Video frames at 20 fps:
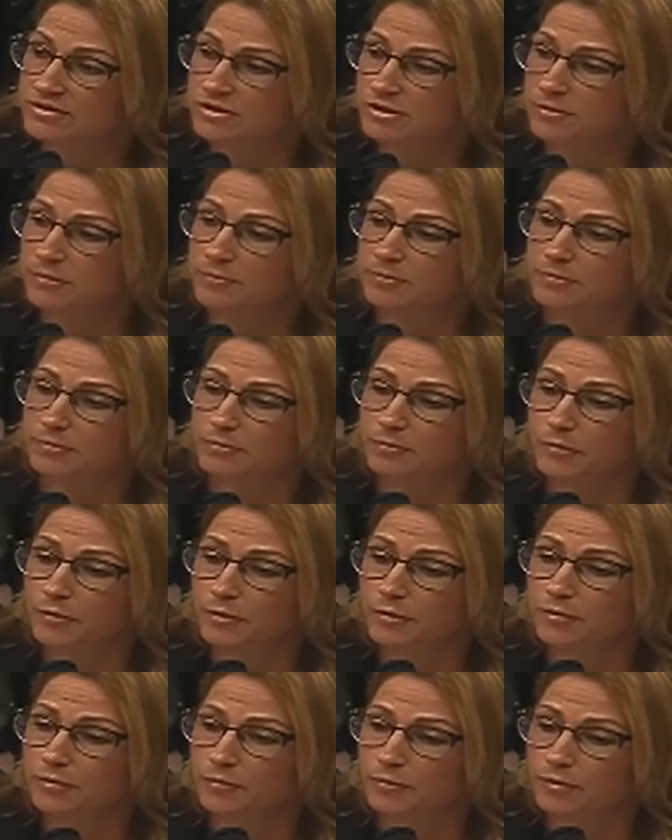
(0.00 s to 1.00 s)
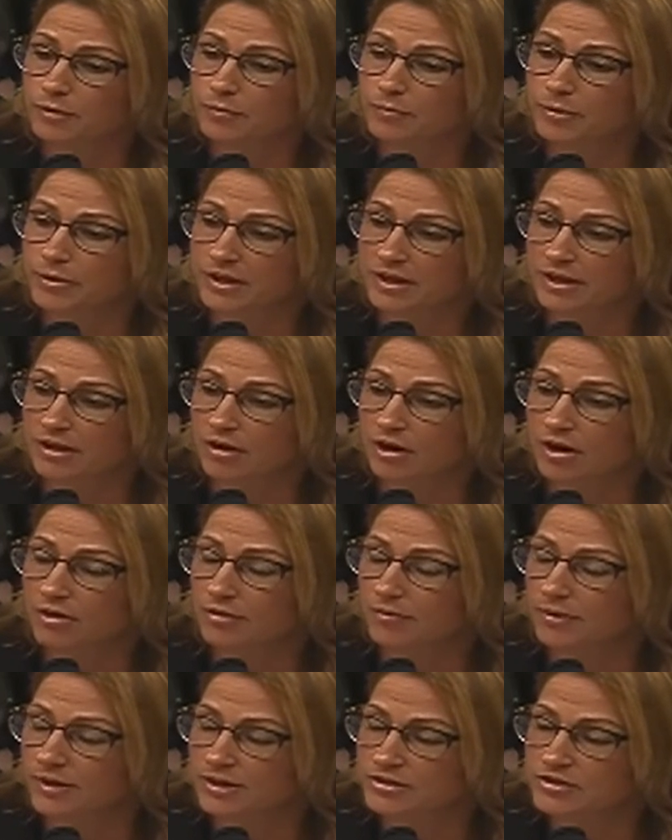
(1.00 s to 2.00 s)
sir. We're putting an
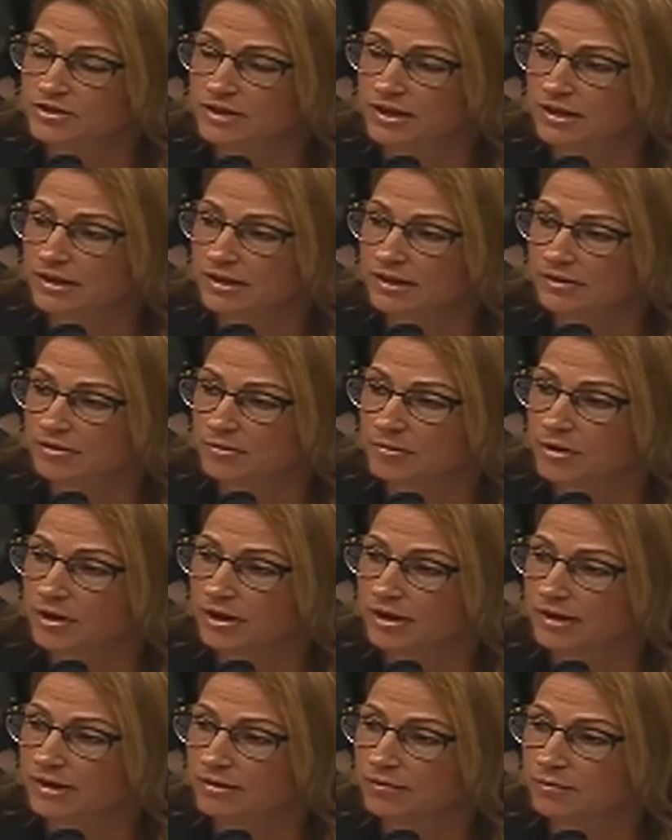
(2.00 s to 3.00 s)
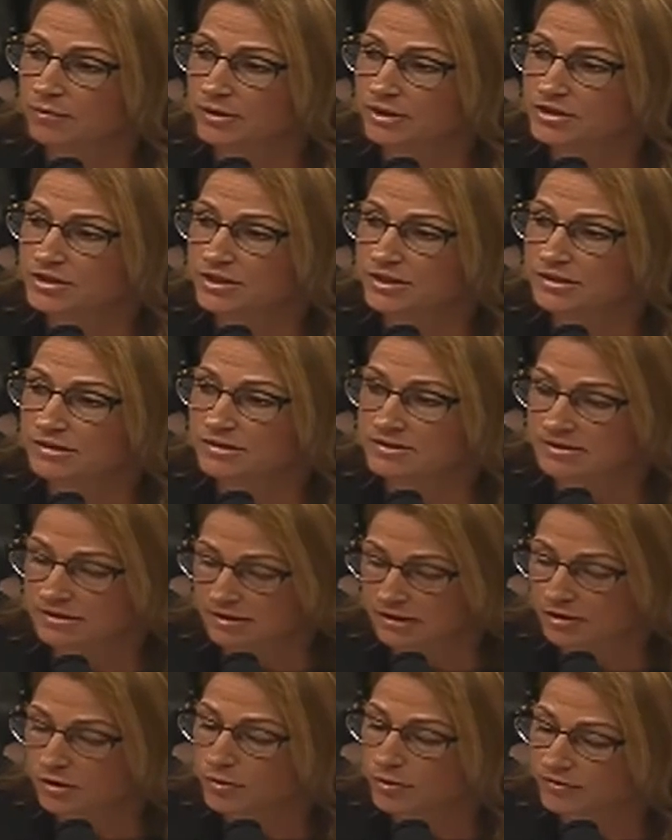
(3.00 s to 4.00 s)
authorized generic in the market, which is
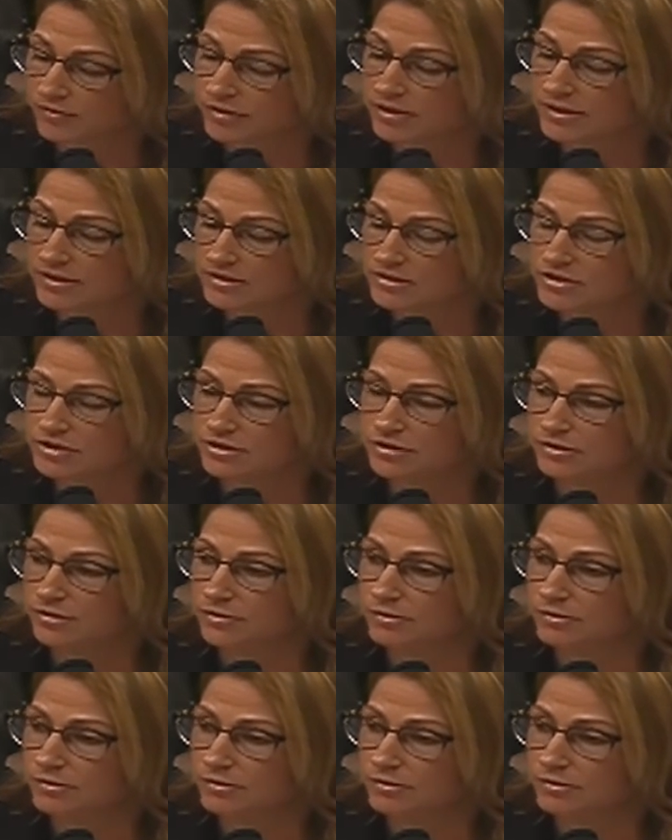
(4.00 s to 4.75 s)
equivalent to